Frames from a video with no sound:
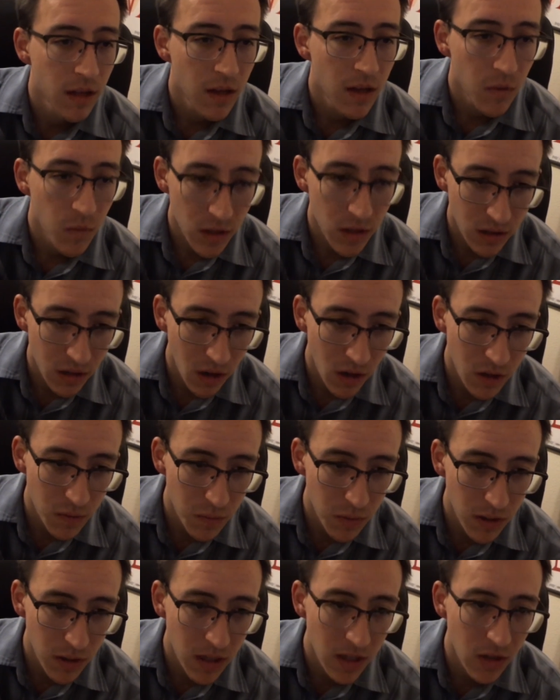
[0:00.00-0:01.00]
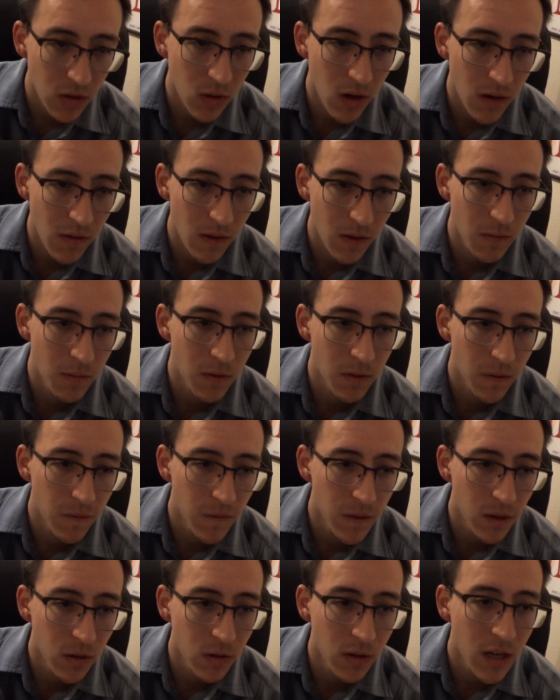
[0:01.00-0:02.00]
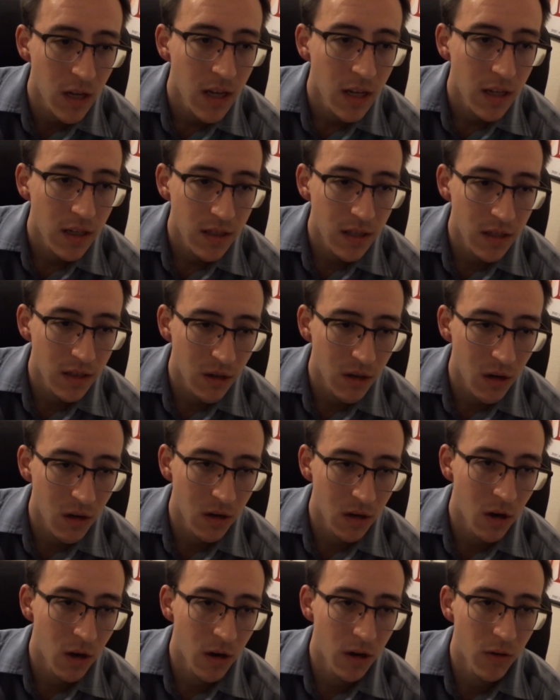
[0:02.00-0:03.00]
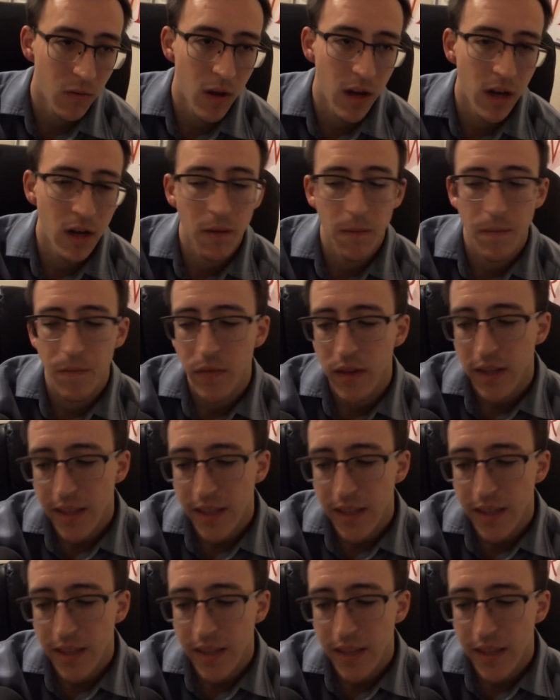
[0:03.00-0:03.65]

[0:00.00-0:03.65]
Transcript: When this card is put into a graveyard from the field, discard a card at random.